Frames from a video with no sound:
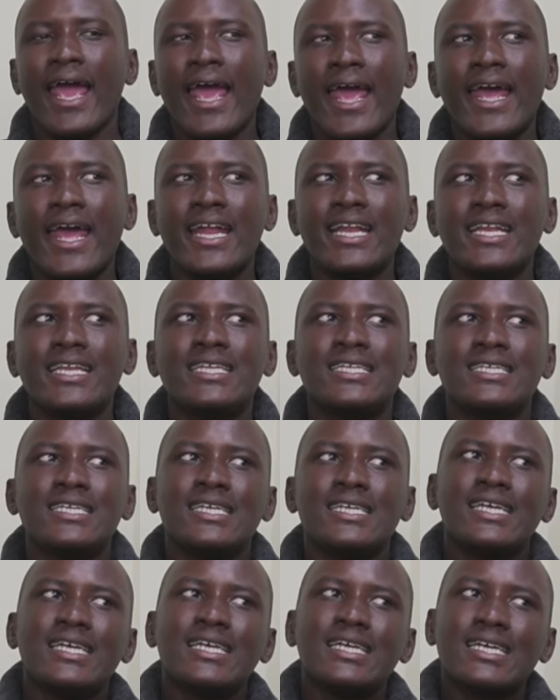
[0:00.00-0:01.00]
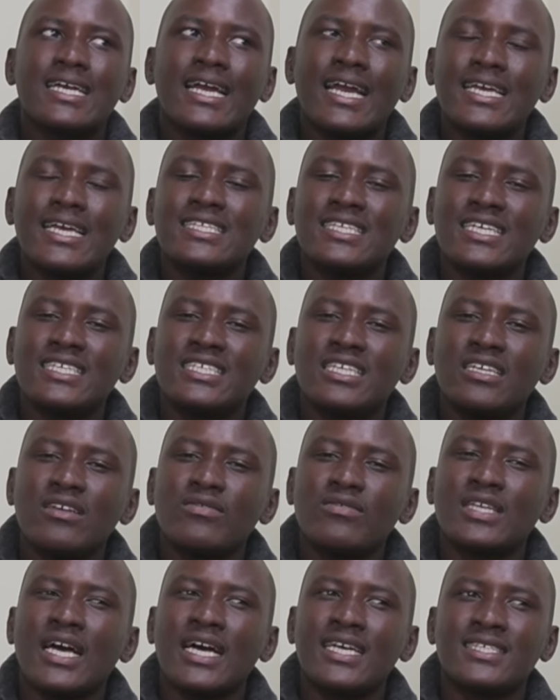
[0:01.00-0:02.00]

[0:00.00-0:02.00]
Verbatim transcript: and Kaizer Chiefs